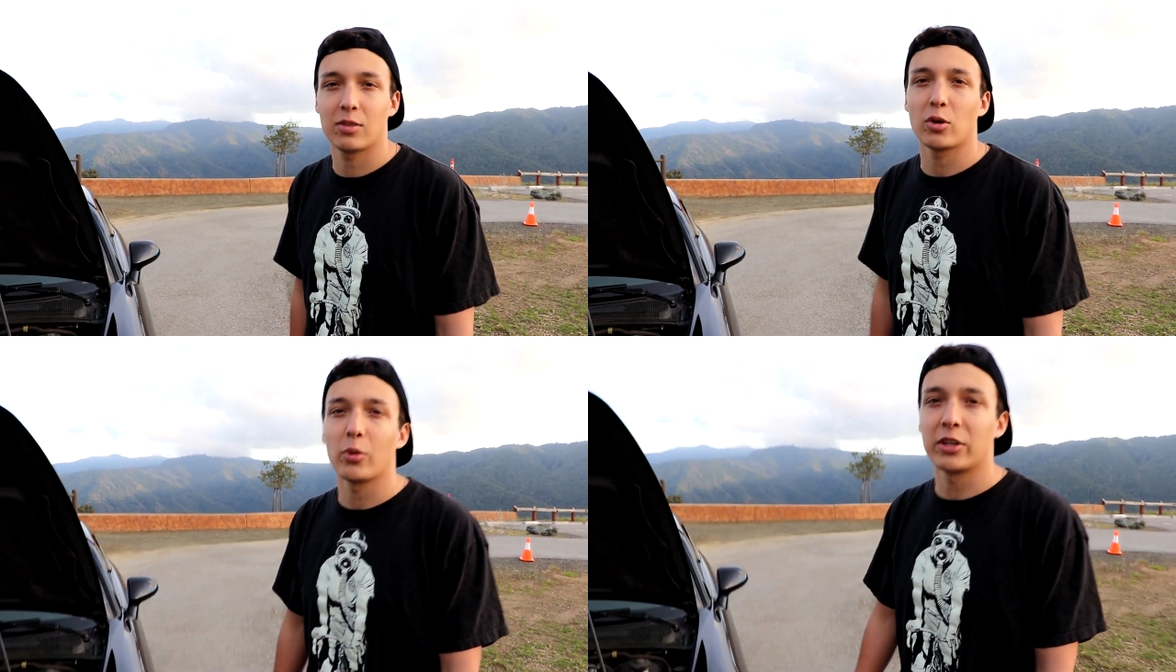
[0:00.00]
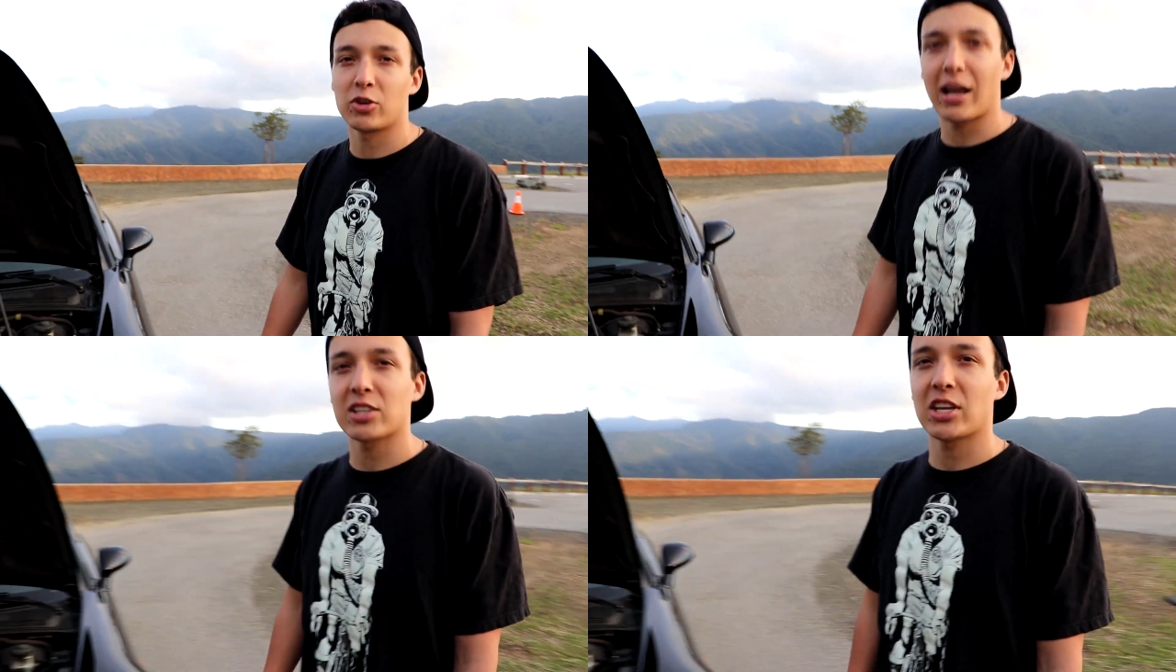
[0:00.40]
throw in the
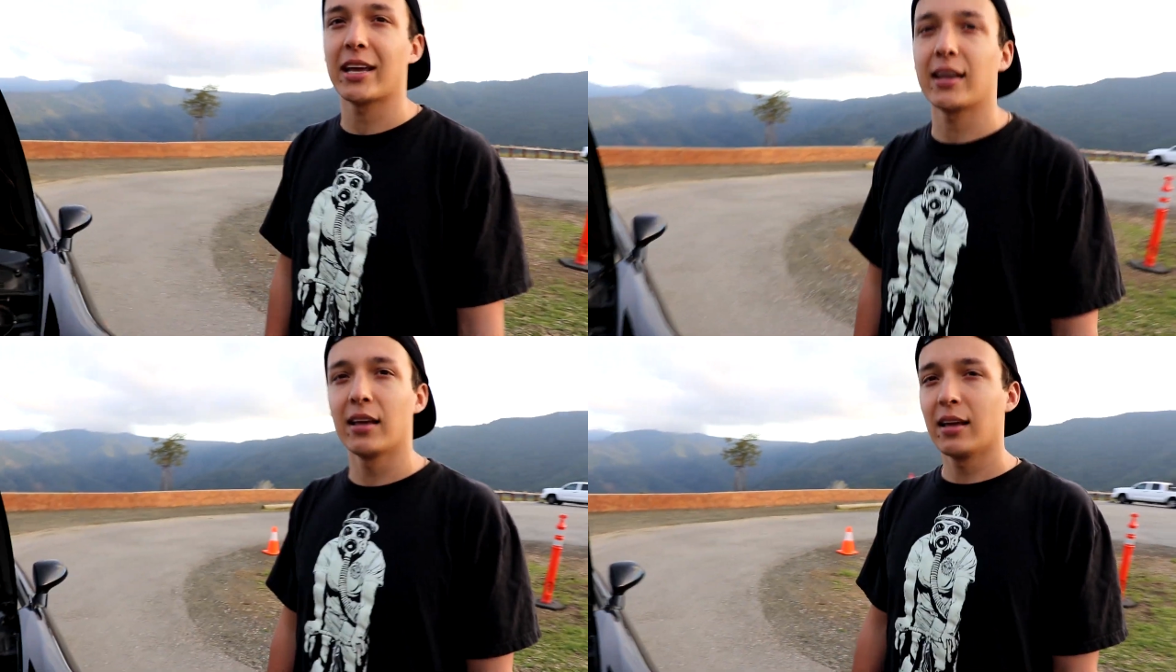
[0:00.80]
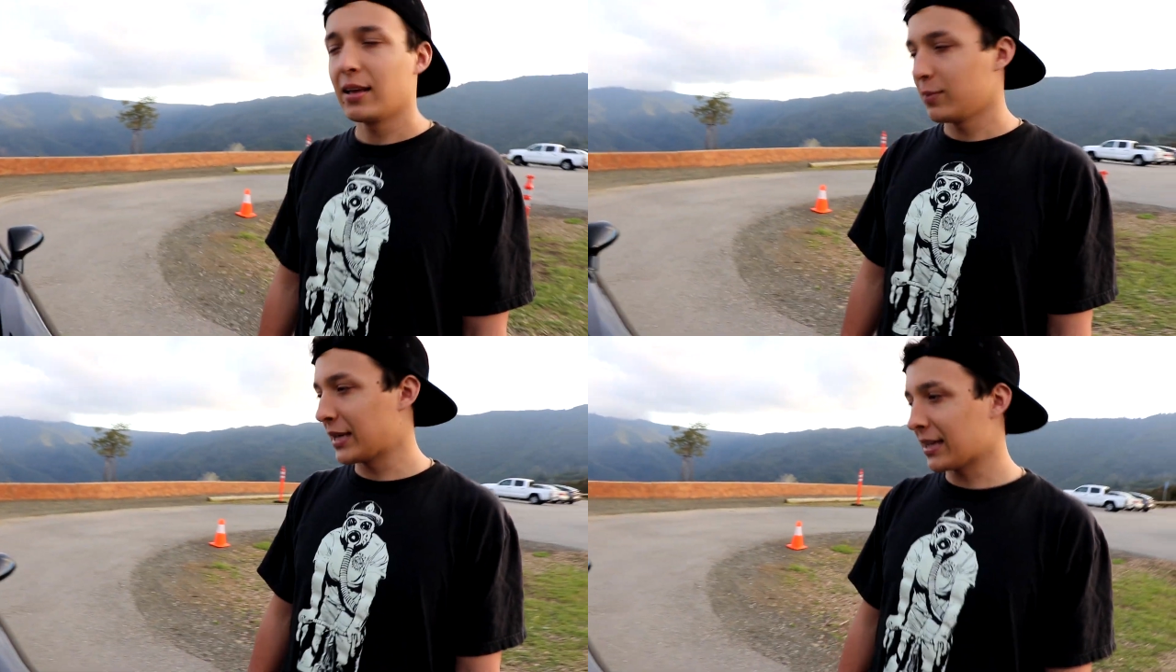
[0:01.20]
trash can,
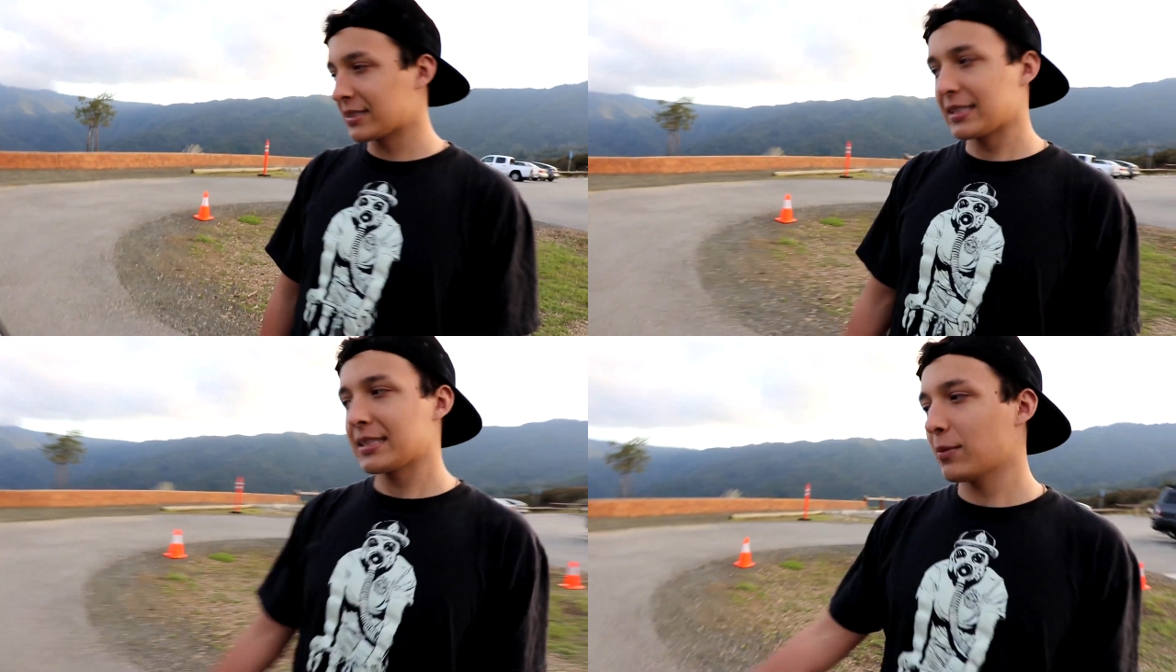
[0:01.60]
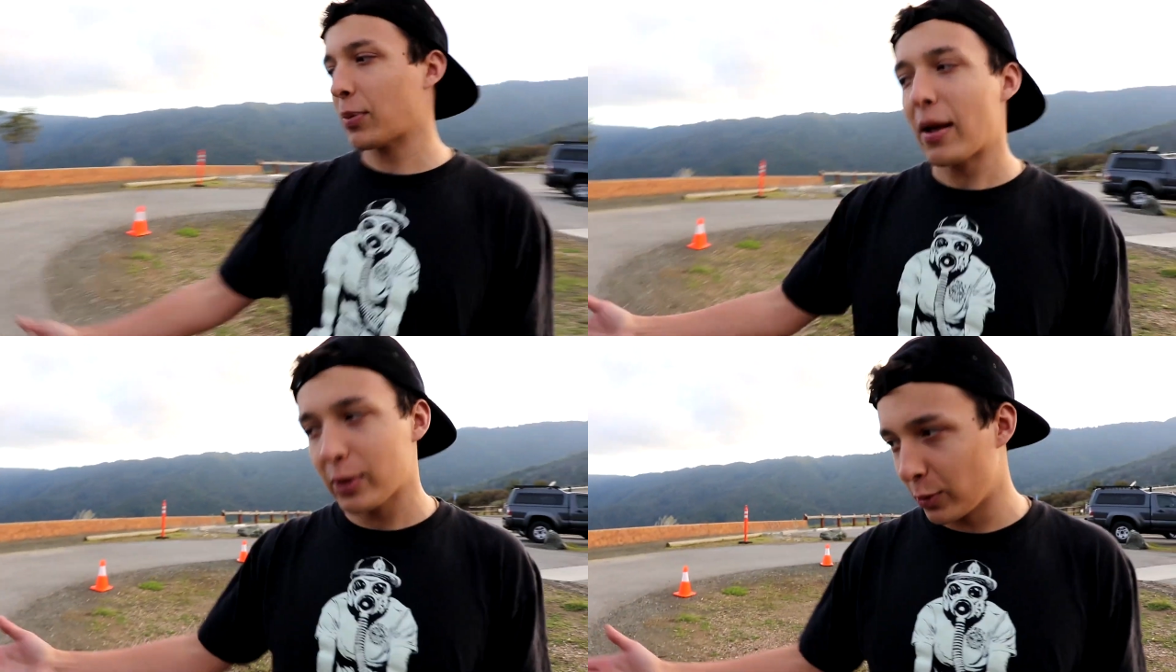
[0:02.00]
because this thing
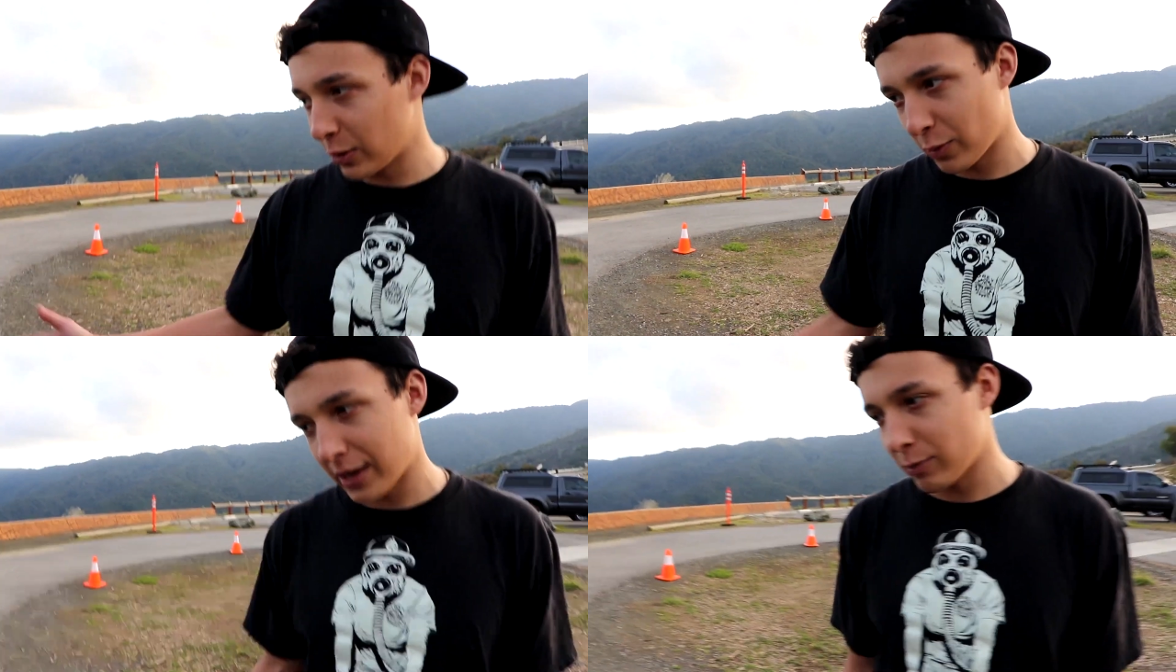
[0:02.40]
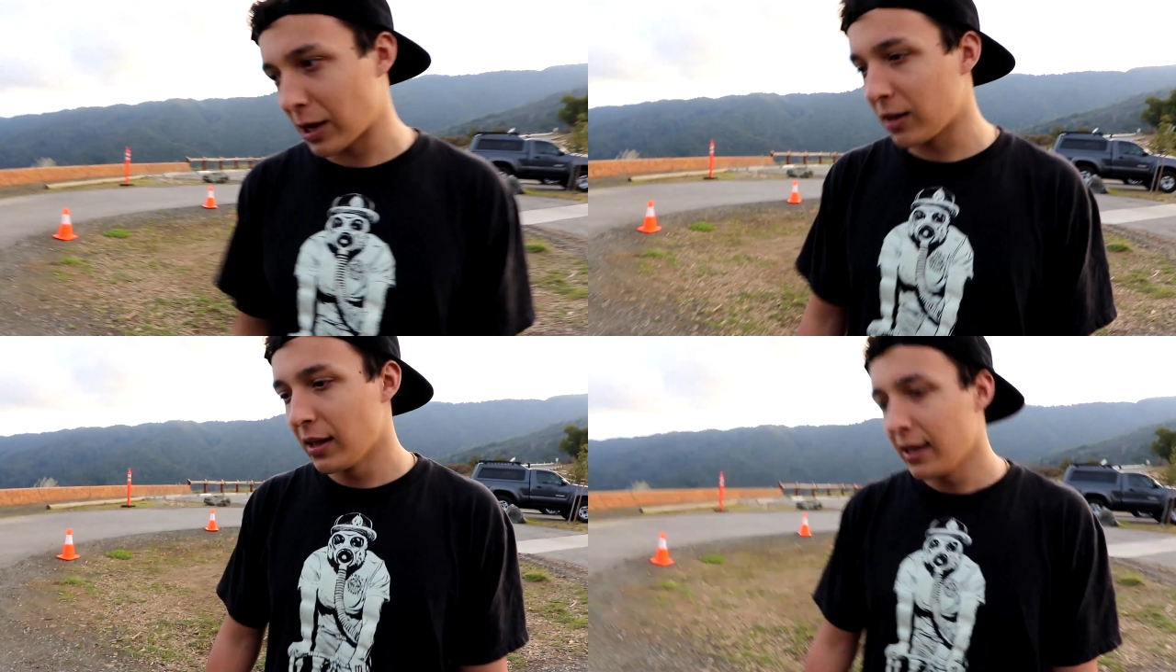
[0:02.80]
probably wouldn't run well.